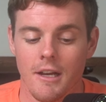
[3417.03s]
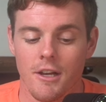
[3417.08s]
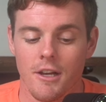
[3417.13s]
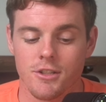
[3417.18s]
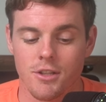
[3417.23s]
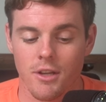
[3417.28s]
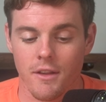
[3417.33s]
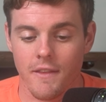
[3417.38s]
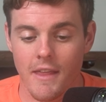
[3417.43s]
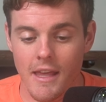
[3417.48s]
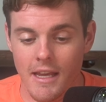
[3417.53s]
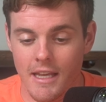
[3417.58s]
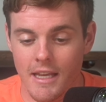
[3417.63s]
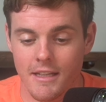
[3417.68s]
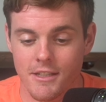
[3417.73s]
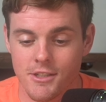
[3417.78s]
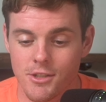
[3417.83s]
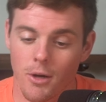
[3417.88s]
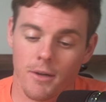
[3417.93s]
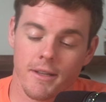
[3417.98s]
so that they
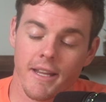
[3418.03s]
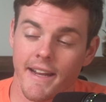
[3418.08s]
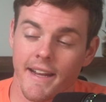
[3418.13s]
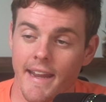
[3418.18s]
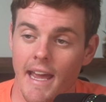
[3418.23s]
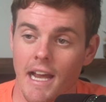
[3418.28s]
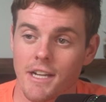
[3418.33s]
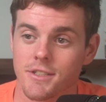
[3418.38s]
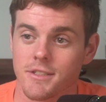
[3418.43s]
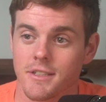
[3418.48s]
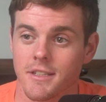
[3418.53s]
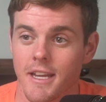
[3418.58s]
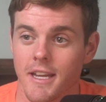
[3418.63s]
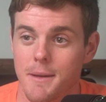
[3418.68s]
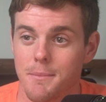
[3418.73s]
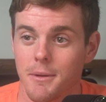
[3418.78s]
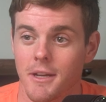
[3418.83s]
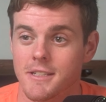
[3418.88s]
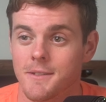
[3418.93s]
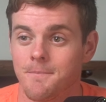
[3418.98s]
can start taking action today,
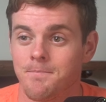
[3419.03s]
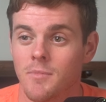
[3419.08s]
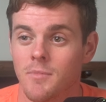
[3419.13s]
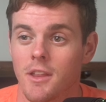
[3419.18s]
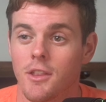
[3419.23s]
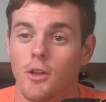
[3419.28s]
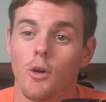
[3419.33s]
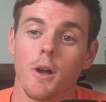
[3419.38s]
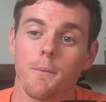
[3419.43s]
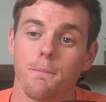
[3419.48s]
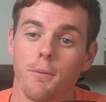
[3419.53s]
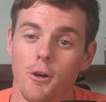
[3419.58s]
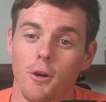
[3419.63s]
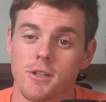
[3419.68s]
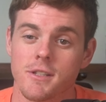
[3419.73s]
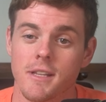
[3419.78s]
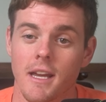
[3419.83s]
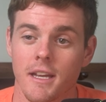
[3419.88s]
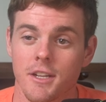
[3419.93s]
because the only person that